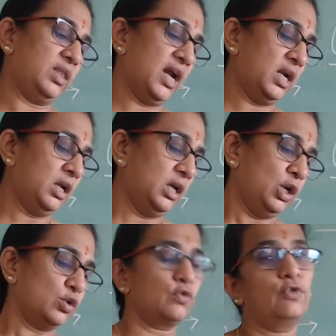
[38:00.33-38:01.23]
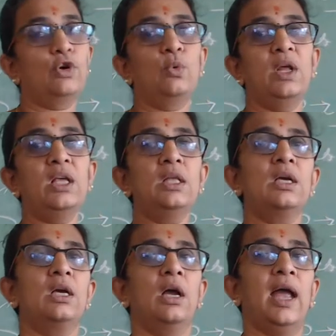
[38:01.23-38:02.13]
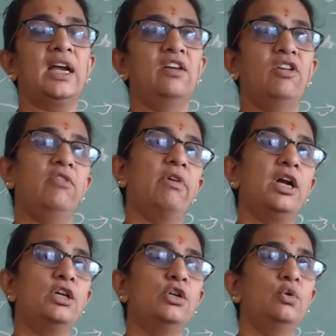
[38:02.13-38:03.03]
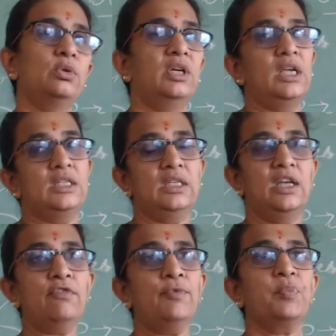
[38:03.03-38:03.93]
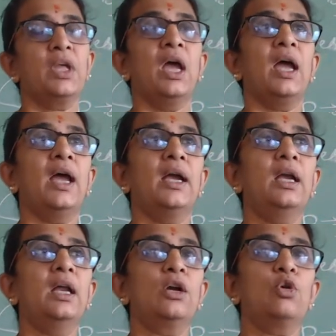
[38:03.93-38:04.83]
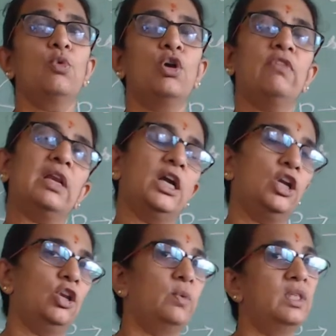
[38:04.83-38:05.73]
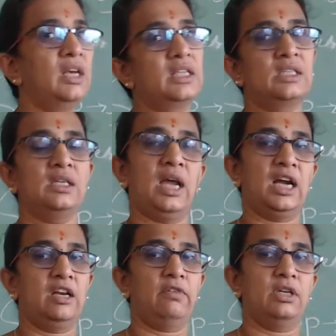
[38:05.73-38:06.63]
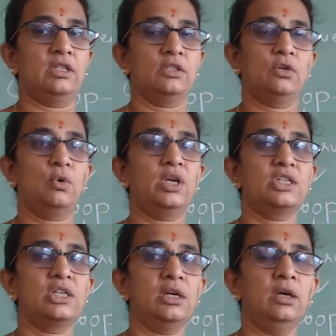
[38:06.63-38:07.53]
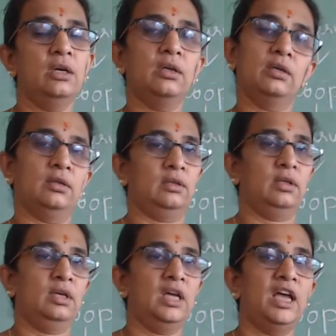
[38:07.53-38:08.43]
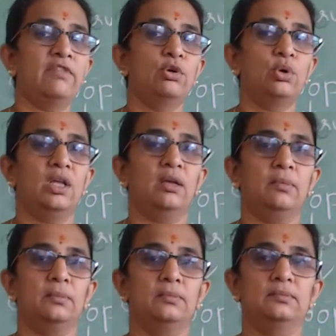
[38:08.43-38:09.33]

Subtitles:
with that. So for today, activity 1, 2, 3 is enough. And tomorrow we will continue with the next activities. Okay, children. Have a good day.